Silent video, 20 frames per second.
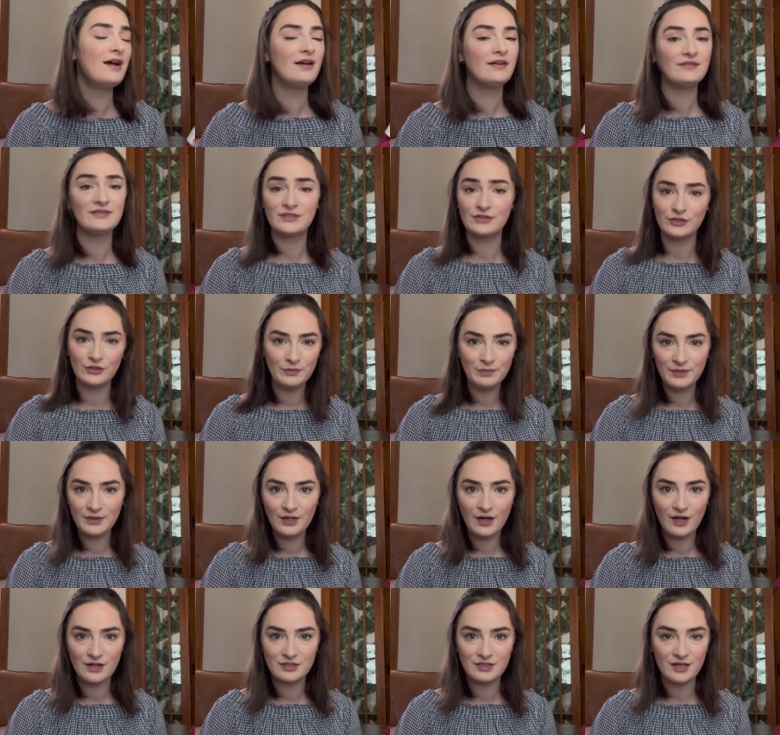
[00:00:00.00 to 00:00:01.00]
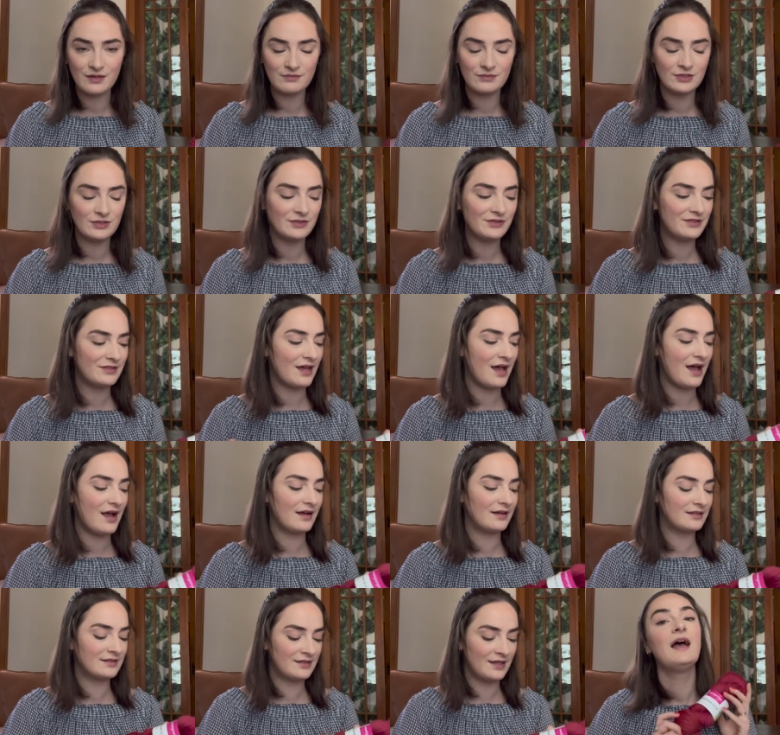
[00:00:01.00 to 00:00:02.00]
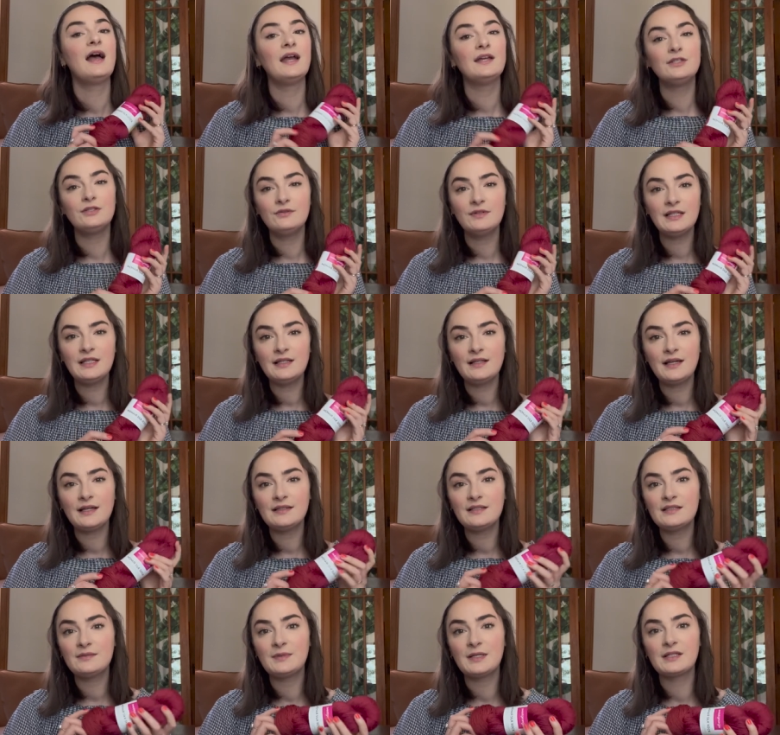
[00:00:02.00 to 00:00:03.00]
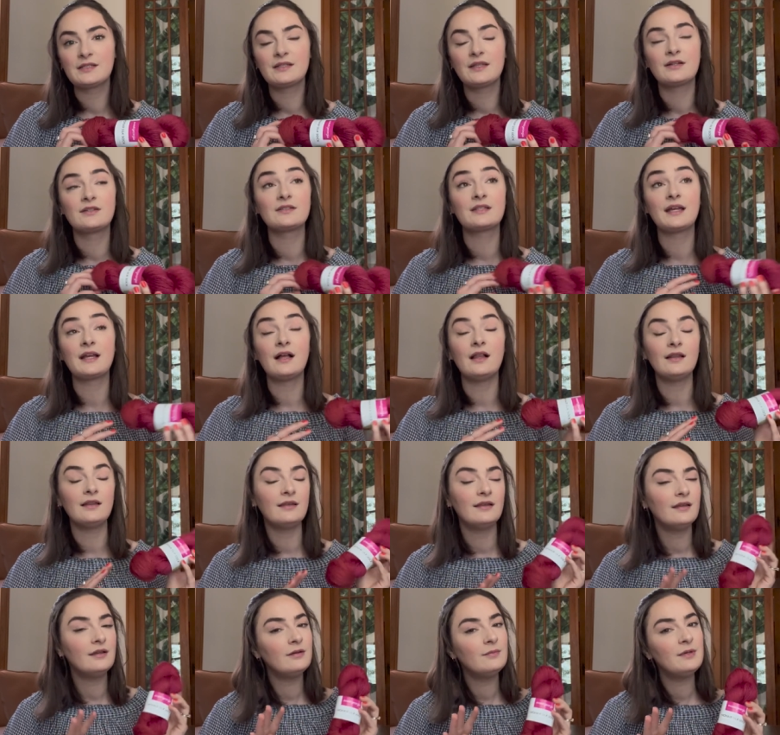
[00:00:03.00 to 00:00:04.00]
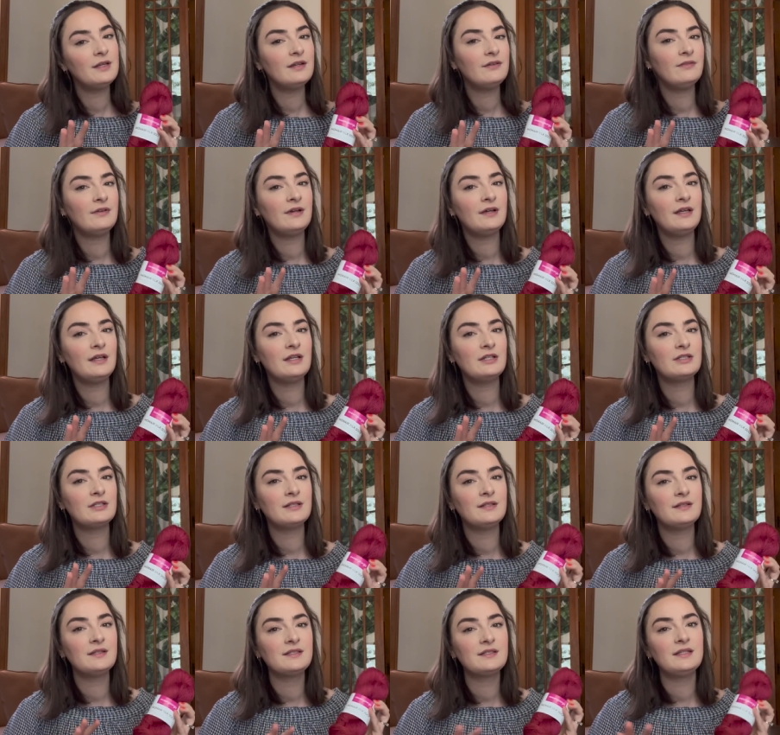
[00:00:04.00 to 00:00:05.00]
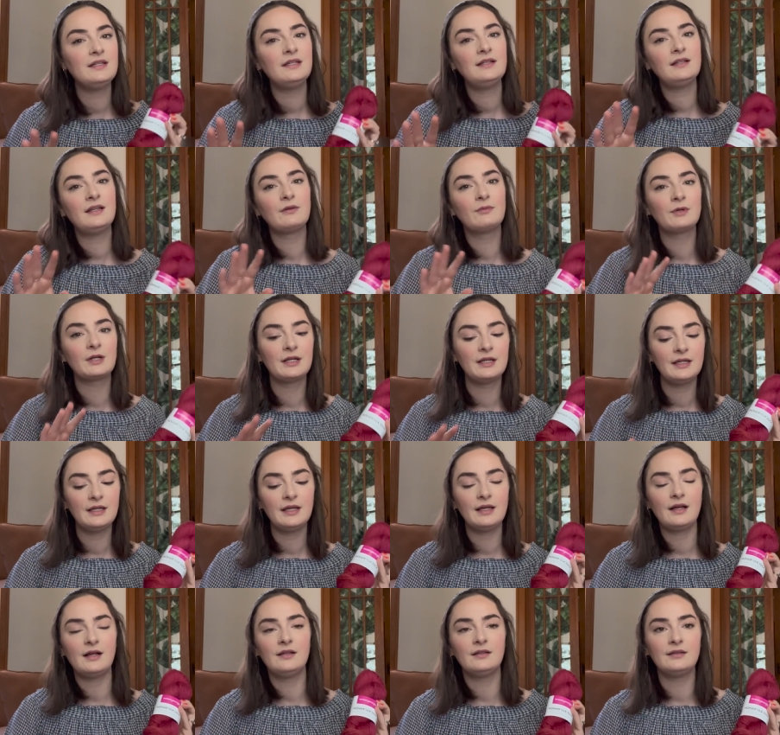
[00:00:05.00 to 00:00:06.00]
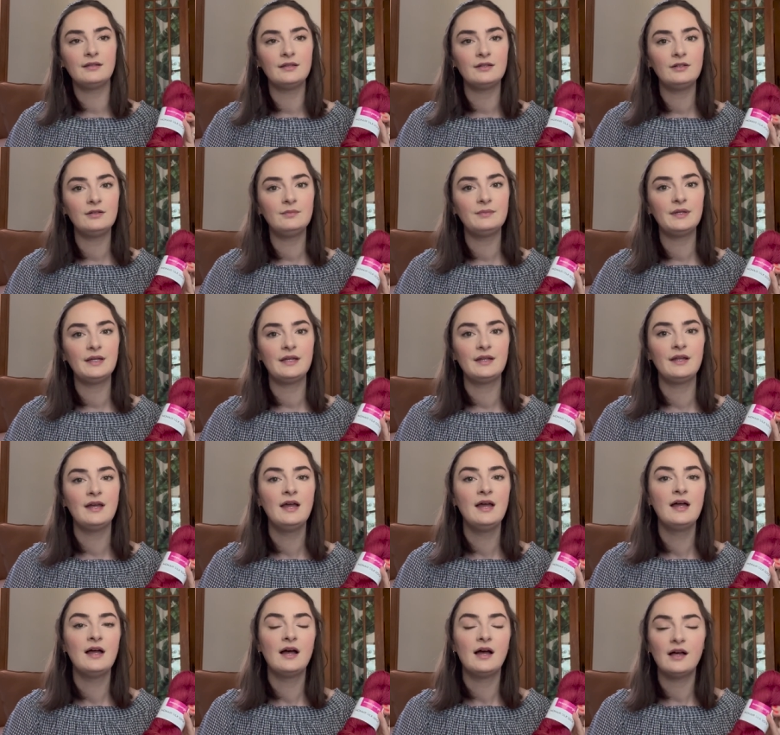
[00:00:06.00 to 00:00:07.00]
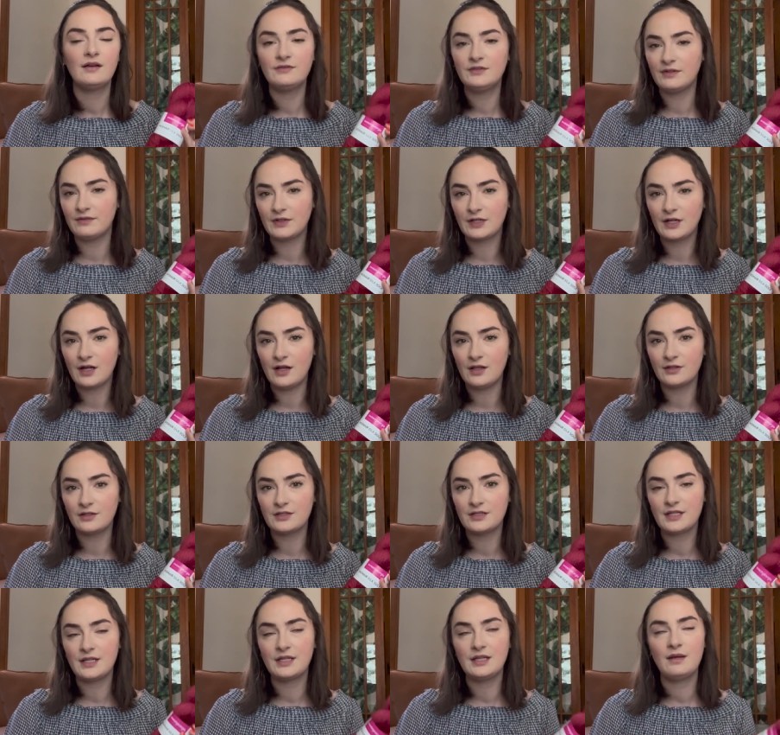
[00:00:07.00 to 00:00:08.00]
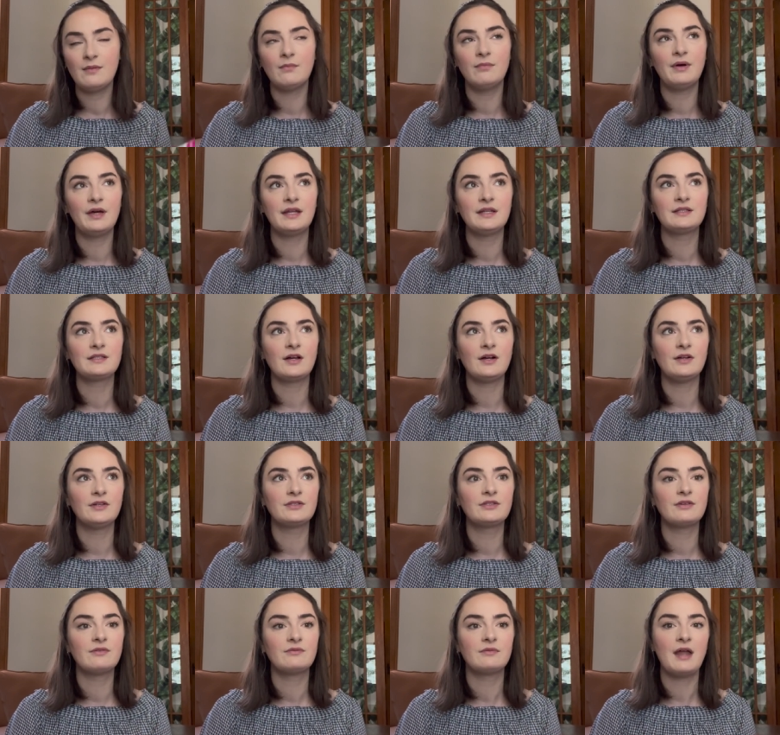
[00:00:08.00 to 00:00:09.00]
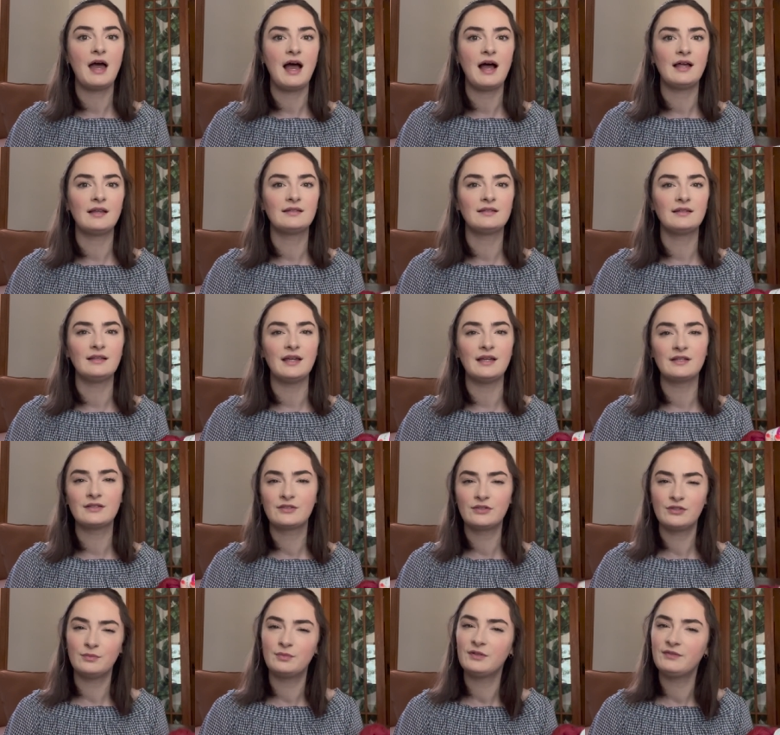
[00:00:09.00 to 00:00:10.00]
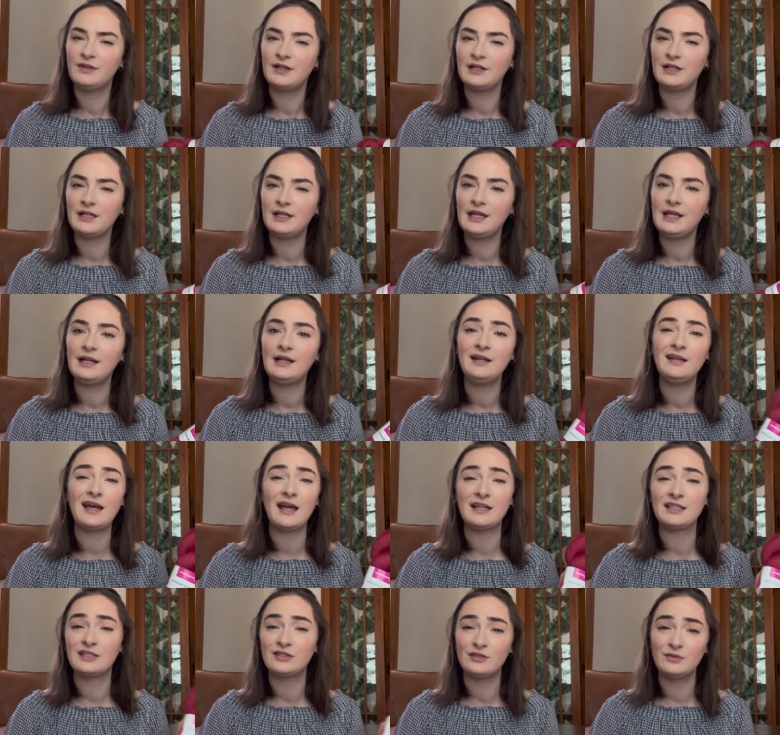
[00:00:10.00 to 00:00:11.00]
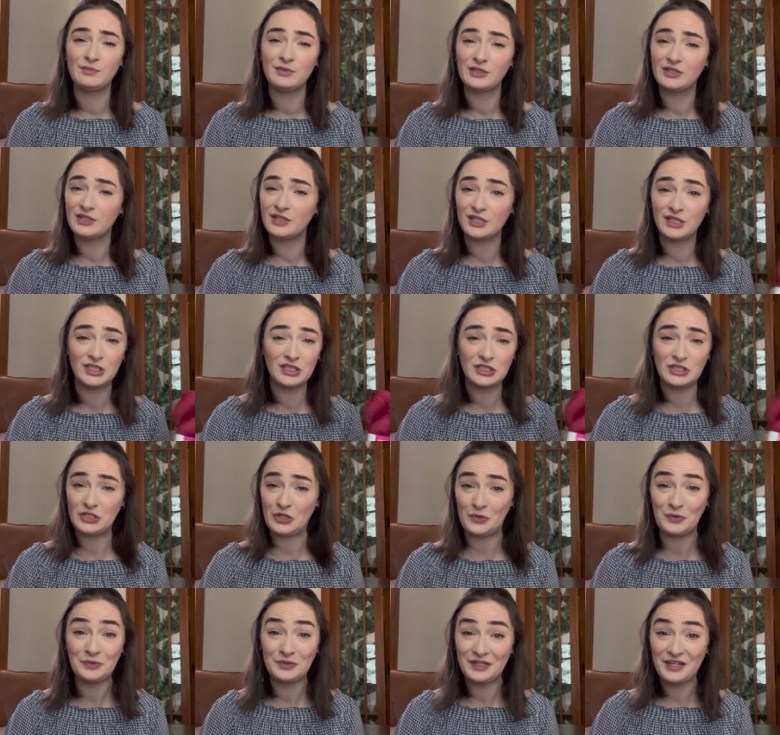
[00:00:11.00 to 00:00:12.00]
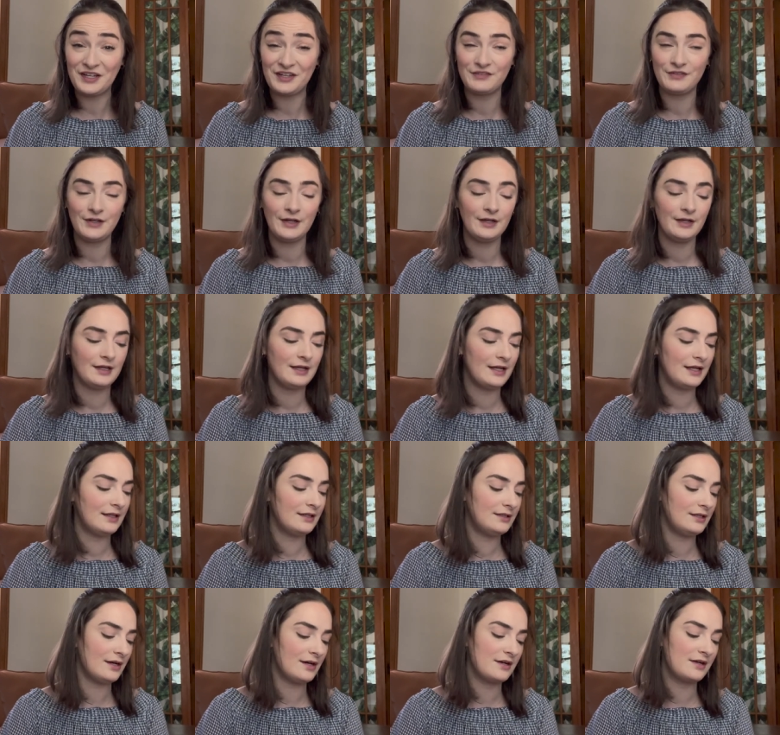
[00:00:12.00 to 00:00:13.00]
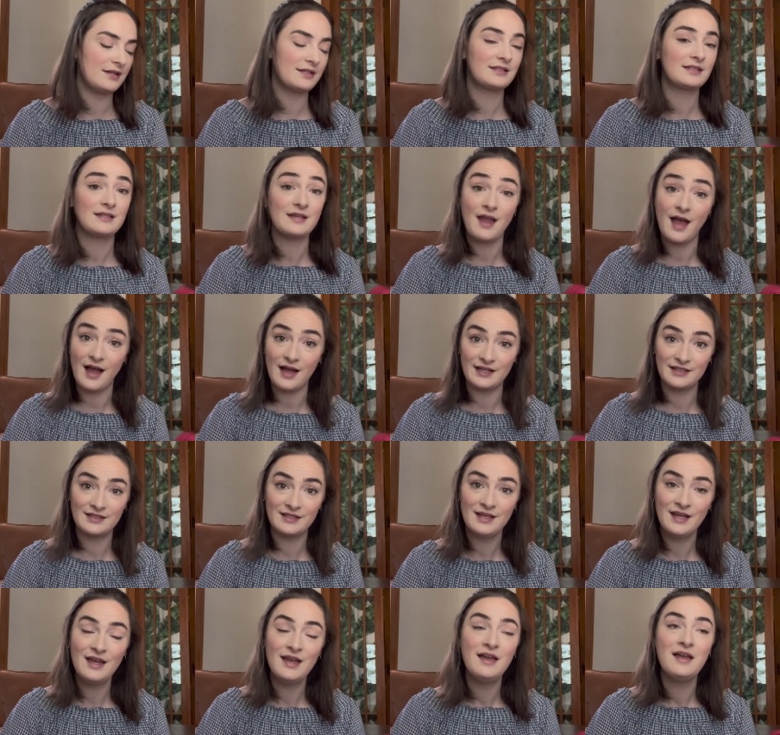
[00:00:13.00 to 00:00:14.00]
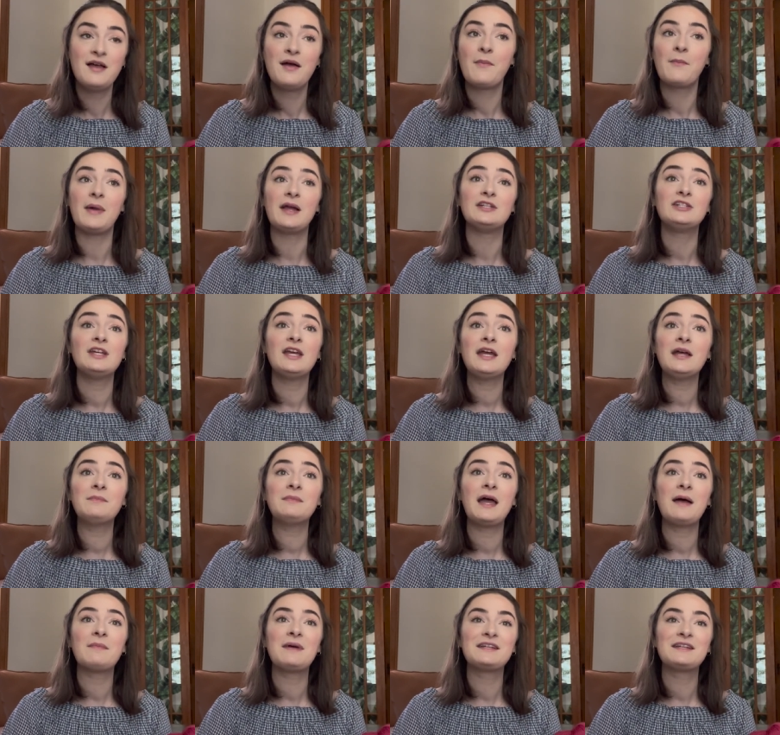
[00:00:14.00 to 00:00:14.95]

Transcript: super autumnal socks. I do really like this because there's like a little bit of variation in the skein. Like we're gonna get a little bit of different colors in it, but it's also not like super variegated. I super don't like variegated yarn. It's not my jam, not my